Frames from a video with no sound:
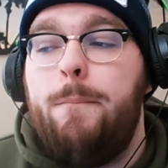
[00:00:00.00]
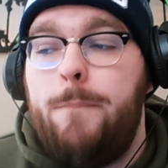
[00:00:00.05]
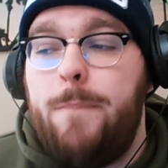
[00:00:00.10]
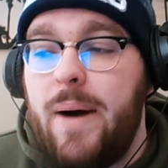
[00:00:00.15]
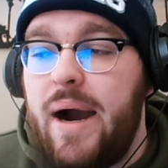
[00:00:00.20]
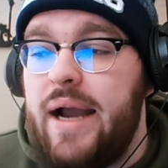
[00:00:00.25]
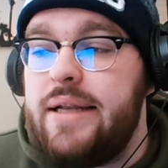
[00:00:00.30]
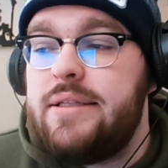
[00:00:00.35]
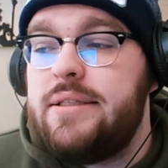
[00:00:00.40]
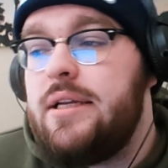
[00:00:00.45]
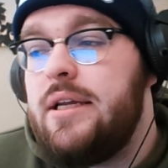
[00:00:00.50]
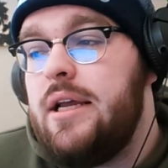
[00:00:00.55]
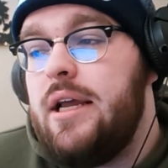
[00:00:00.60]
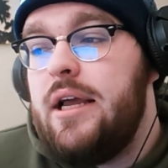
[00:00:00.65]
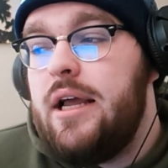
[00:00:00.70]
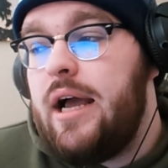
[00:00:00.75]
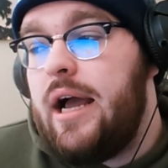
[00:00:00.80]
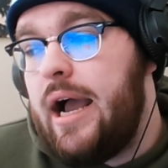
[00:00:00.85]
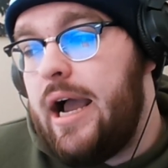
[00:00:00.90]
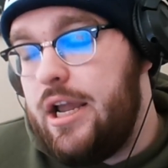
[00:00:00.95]
But
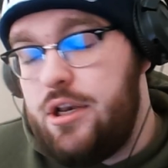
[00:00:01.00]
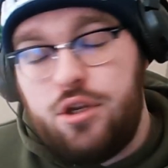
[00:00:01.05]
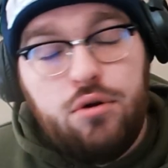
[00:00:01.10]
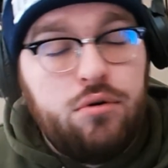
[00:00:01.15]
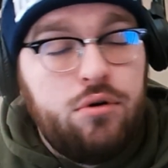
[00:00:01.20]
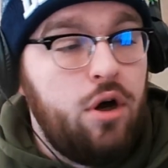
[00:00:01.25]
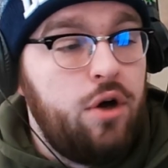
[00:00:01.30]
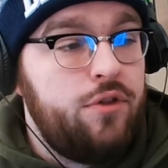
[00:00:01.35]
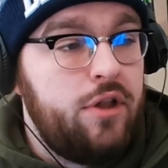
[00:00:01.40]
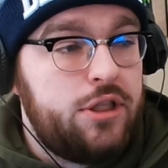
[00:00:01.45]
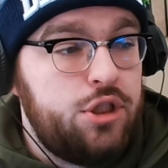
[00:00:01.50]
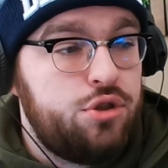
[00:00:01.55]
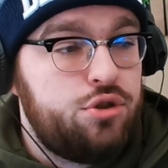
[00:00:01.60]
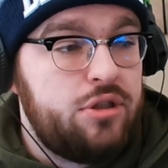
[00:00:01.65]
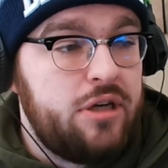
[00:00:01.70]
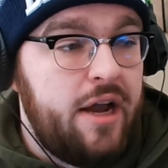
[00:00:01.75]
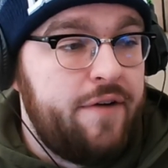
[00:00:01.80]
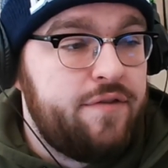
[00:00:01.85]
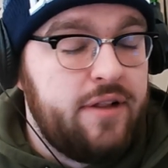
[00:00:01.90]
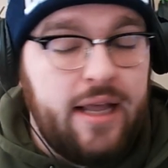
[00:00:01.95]
I do know that this
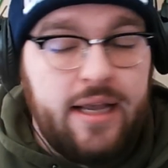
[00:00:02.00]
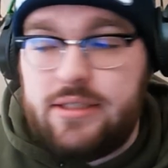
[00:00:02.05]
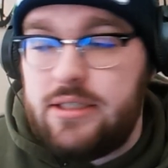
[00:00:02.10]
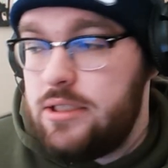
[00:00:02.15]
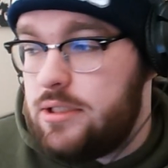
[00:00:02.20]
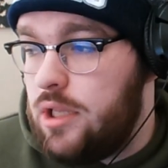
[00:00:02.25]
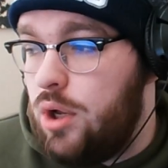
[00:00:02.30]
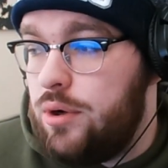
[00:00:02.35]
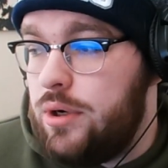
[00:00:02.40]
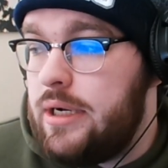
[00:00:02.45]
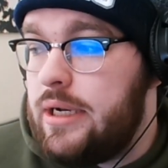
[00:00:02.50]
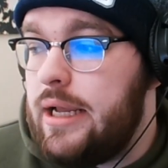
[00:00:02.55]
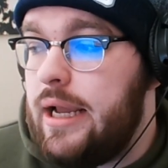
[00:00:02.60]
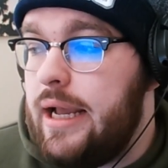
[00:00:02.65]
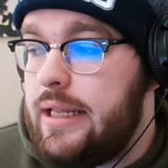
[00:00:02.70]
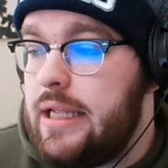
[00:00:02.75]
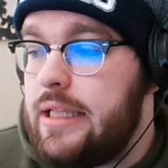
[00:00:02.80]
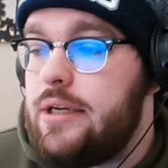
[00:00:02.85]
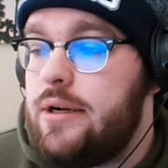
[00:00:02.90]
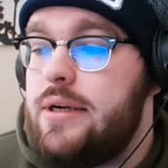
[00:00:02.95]
draft class is loaded,
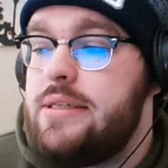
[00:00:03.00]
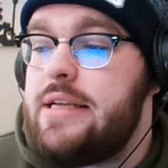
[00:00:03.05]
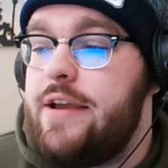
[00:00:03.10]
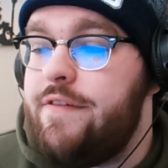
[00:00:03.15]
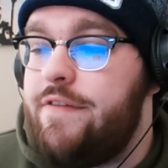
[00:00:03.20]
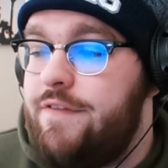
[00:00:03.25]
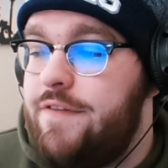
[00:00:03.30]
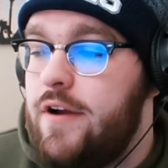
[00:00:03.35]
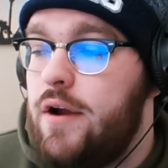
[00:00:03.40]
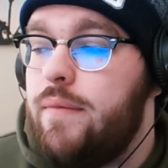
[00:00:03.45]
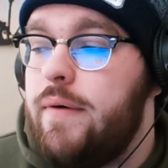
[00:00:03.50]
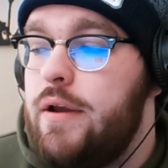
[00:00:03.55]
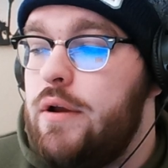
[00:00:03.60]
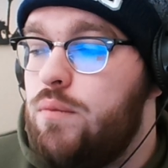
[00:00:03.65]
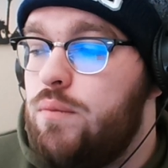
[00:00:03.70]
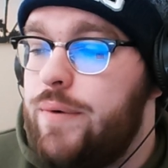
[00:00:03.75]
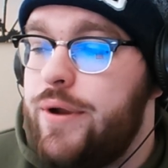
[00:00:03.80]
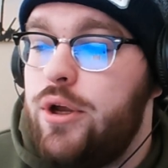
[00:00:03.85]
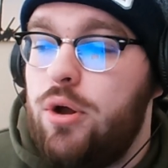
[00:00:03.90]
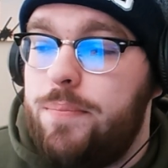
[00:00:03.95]
and that there is a very
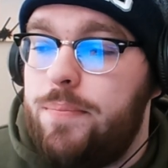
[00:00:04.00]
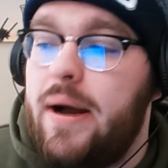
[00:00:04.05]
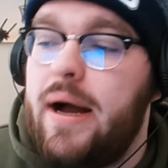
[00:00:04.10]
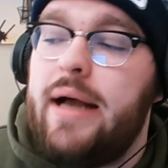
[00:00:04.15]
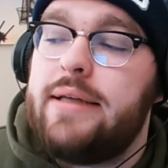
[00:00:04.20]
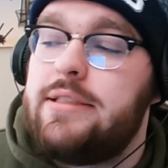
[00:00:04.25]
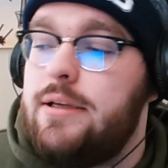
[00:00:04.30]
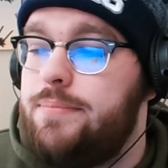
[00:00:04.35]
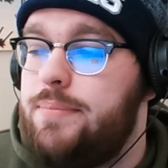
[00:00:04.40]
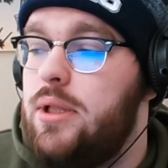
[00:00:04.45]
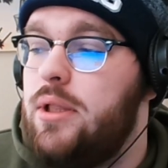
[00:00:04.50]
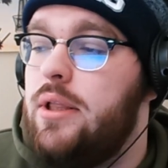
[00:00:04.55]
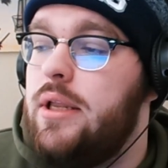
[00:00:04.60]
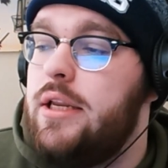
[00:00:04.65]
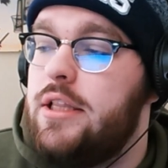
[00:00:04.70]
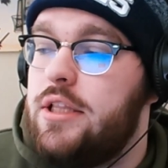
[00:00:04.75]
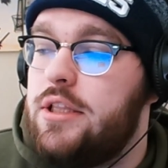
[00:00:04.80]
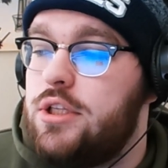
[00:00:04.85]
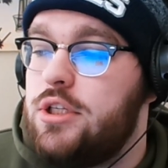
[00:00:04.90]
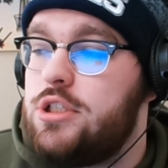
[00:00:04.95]
real
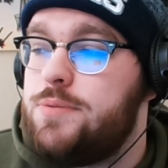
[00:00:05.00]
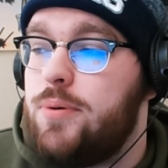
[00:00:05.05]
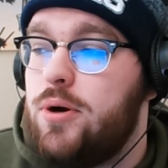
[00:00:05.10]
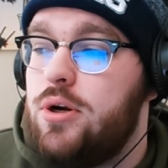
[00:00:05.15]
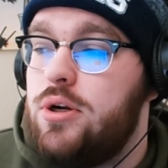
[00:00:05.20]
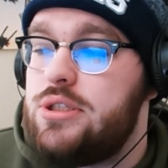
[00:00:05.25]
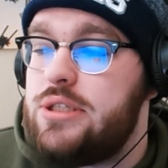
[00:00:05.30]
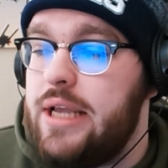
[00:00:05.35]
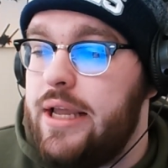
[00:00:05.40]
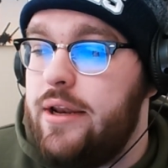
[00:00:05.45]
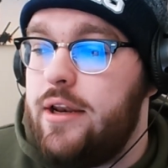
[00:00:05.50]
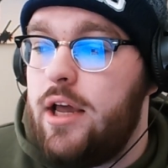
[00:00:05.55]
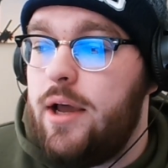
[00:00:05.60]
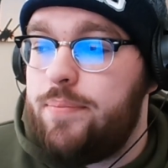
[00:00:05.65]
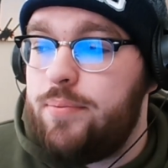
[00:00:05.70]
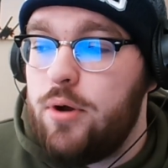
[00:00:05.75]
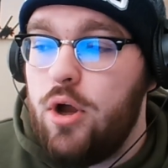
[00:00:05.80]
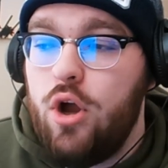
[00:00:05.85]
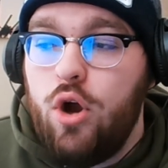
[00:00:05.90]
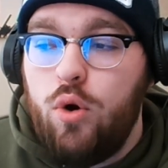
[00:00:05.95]
possibility that the Spurs end
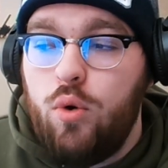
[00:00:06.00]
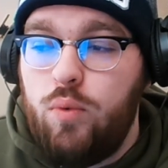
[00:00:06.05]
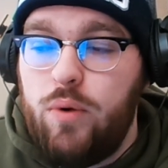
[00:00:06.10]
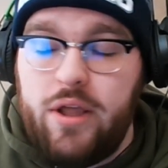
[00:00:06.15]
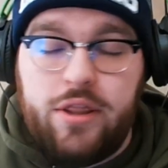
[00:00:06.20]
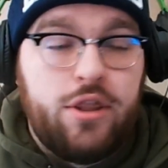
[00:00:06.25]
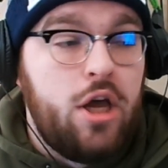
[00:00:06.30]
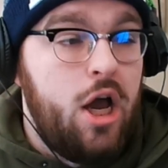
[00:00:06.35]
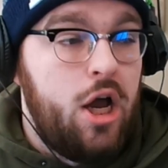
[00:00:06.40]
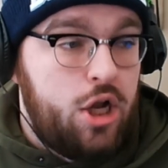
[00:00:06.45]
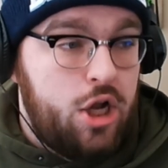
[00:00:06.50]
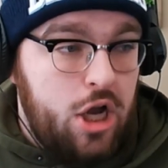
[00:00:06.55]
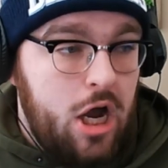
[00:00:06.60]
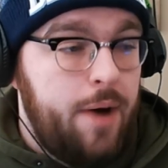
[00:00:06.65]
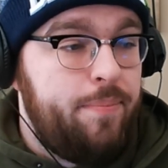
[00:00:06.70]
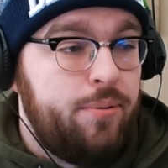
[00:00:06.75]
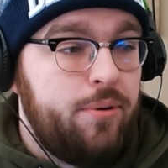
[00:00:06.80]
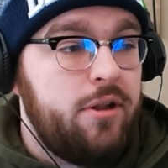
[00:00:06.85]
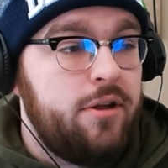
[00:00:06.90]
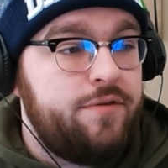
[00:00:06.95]
up with a
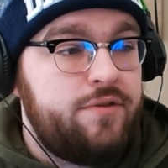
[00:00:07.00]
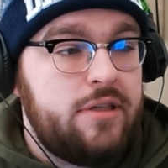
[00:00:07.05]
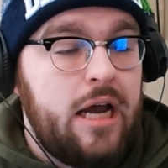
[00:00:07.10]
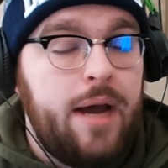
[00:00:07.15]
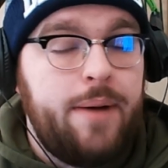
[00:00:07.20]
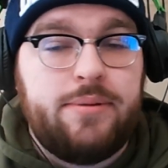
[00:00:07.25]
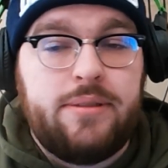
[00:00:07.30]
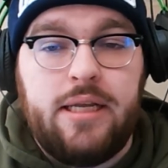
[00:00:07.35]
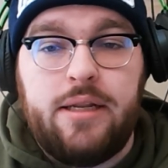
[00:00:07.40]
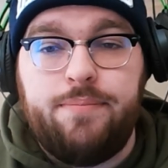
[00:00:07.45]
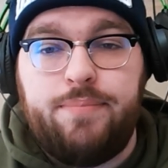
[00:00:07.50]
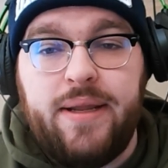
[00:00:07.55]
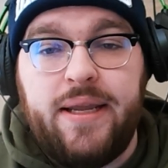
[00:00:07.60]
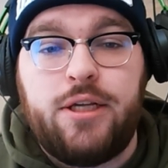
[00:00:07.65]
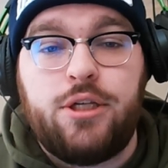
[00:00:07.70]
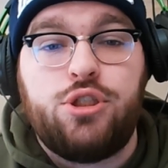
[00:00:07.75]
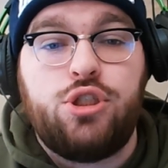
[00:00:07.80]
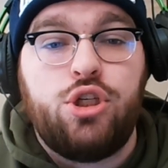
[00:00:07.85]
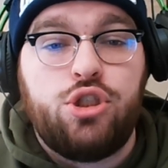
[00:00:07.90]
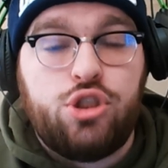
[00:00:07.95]
couple of top 10
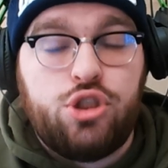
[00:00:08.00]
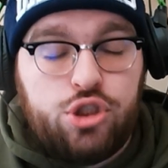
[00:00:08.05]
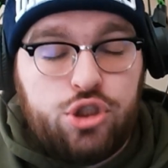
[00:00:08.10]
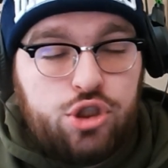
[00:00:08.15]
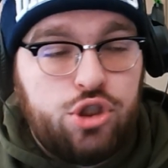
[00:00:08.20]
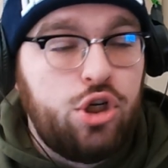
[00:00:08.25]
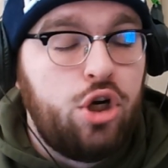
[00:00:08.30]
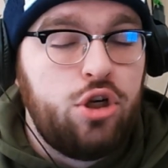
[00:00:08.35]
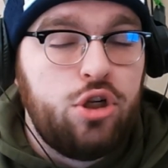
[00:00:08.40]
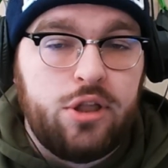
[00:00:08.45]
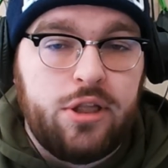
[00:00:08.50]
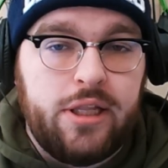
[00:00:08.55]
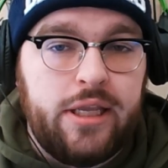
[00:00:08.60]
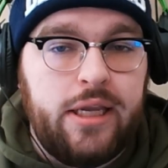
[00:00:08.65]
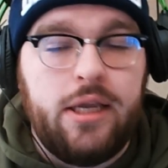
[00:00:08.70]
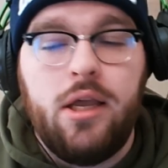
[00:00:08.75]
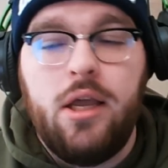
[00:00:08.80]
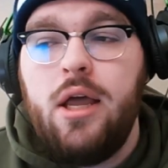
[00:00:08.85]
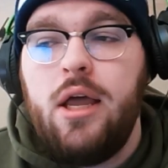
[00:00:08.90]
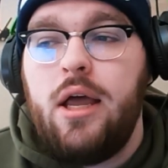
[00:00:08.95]
picks,
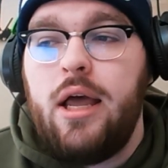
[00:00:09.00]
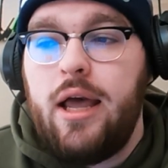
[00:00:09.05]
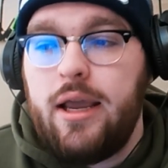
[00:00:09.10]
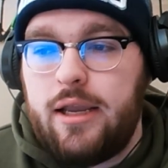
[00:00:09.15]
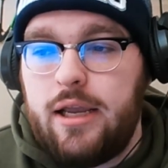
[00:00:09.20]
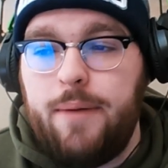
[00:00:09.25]
certainly a